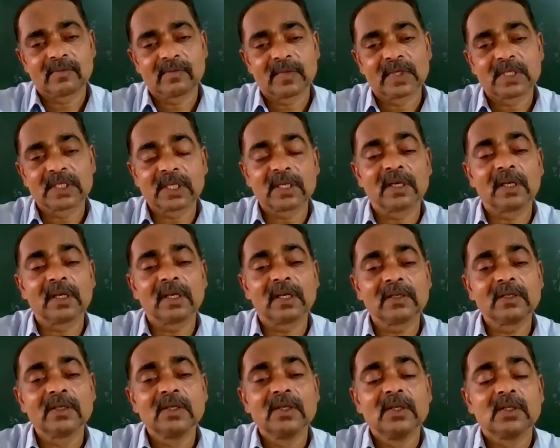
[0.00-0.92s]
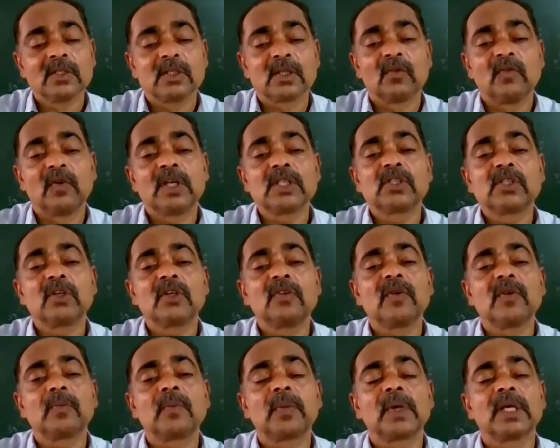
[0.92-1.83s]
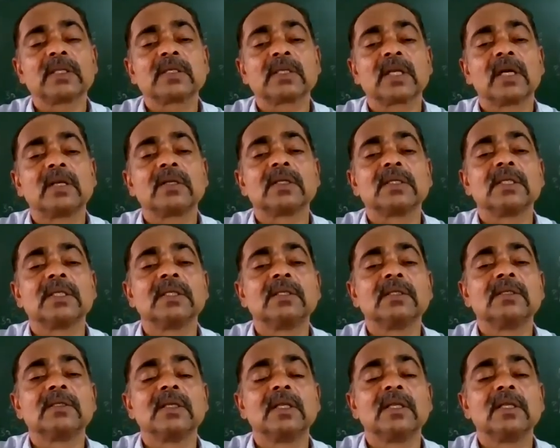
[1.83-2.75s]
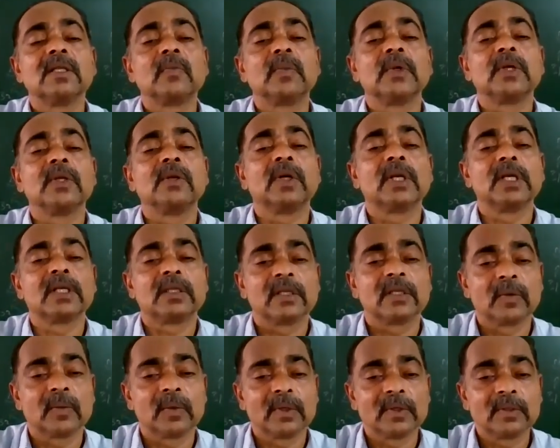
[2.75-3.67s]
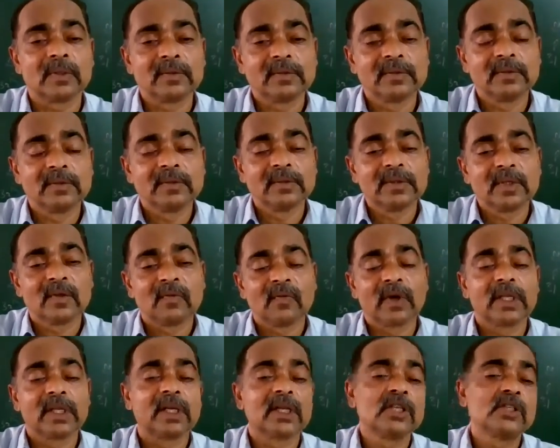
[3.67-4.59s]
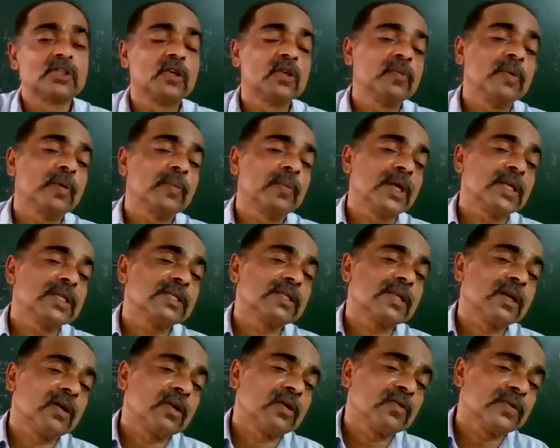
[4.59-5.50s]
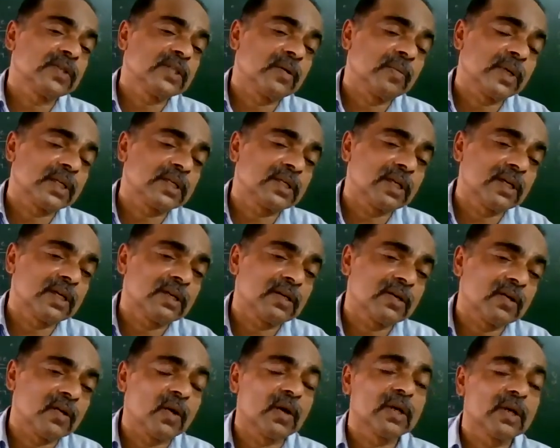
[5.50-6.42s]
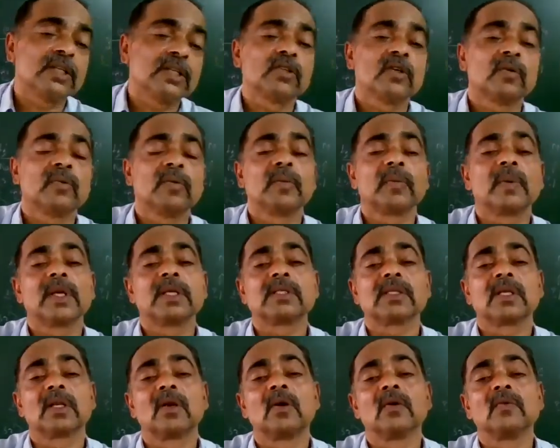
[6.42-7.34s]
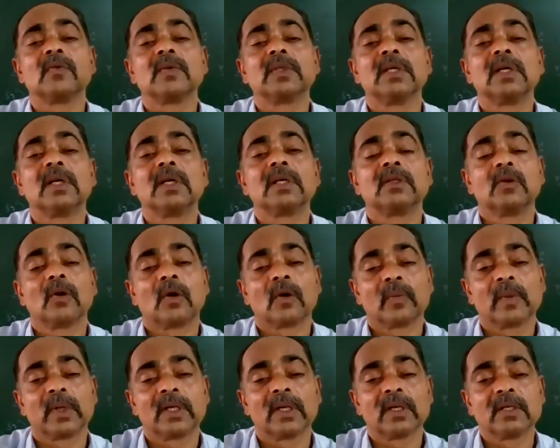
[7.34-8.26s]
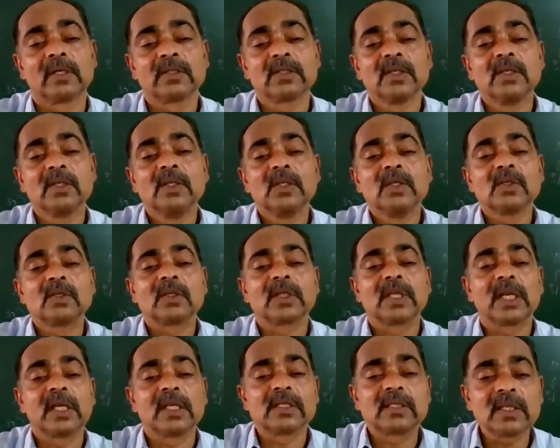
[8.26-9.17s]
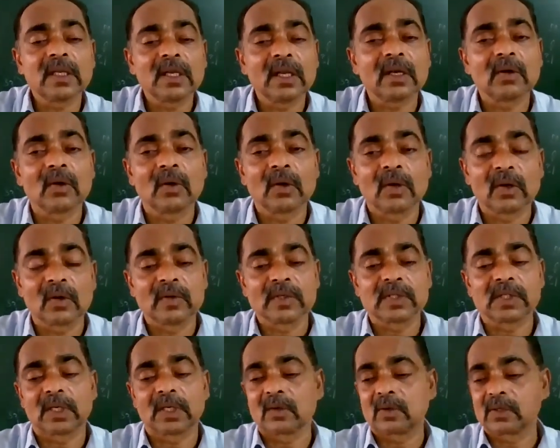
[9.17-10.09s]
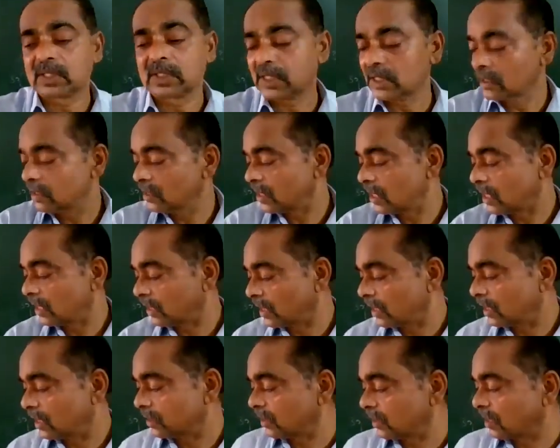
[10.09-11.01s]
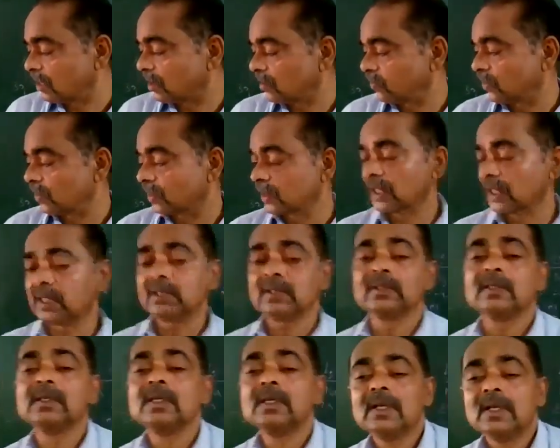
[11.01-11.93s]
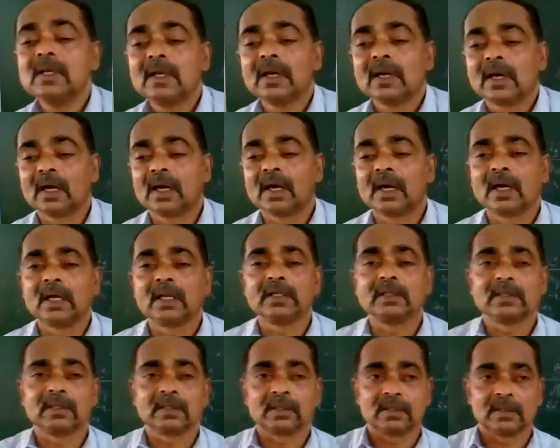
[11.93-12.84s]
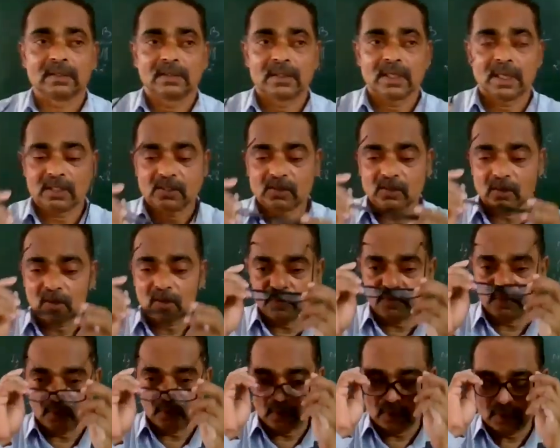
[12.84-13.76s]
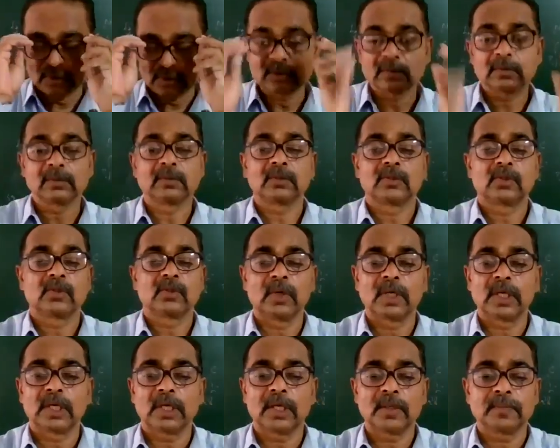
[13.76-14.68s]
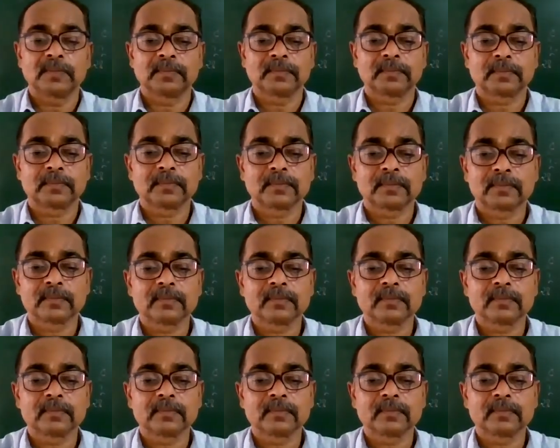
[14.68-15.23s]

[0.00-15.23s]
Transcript: Is it clear? So where should we place hydrogen in the periodic table? Whether it should be placed along with the metal or it should be placed along with the non-metals. So that is still a controversial question and that is a doubtful thing. And that's all for today.